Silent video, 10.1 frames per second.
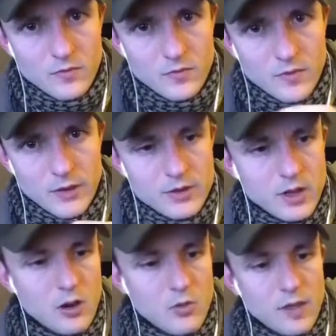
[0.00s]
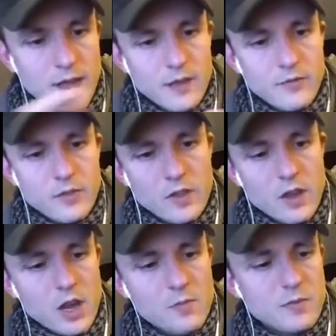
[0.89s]
there is a hole there,
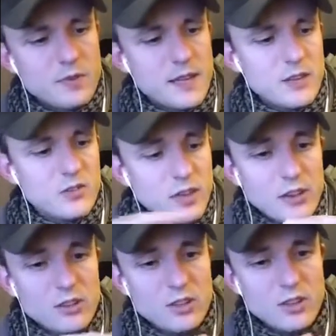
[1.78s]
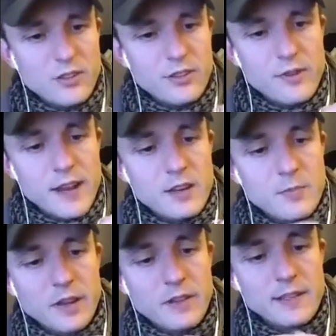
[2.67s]
I'm literally just going to thread a
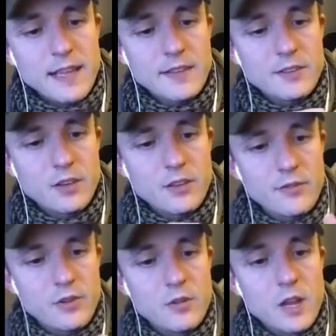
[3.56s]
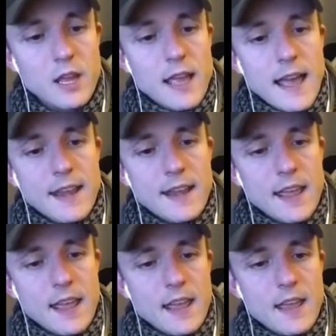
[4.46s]
bit of this Hessian through. And
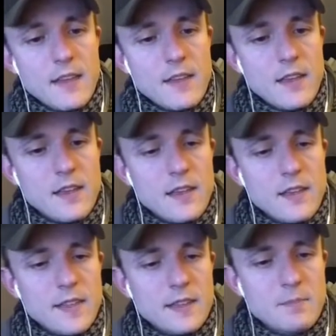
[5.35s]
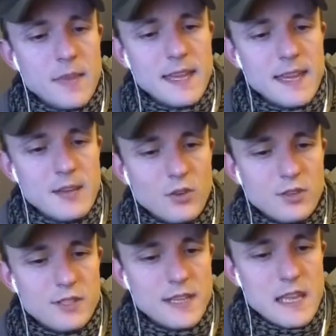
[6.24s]
this may not
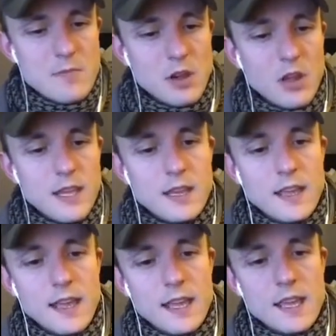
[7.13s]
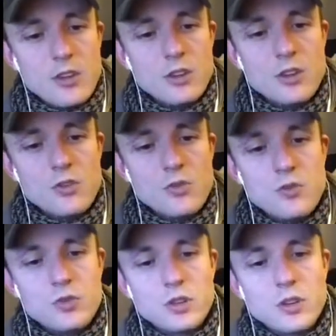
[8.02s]
seem like a
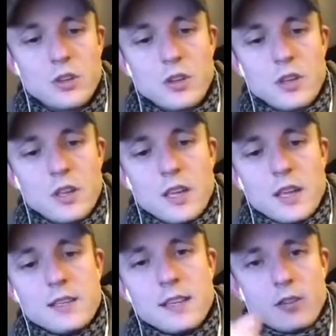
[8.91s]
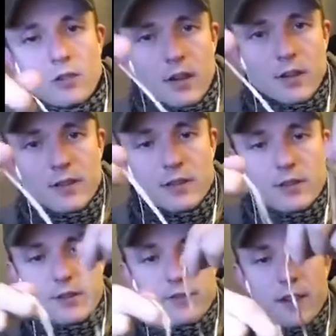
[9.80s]
huge deal, and I'll literally
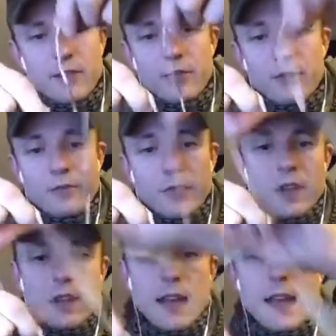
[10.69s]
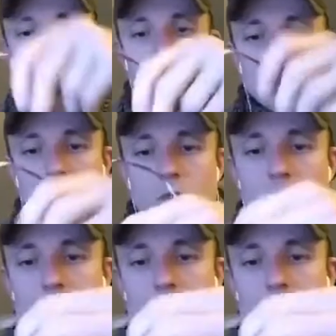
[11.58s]
just thread it through, and I will